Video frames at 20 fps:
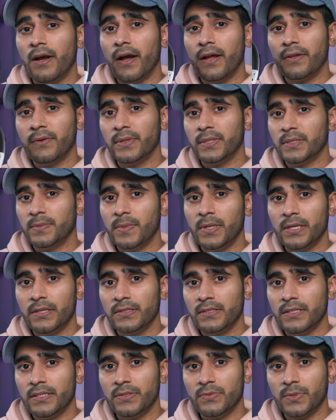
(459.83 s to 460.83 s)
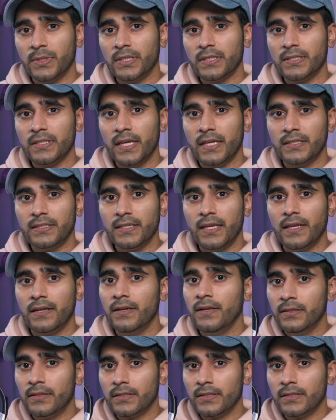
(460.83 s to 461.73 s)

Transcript: audio experience is with this headset,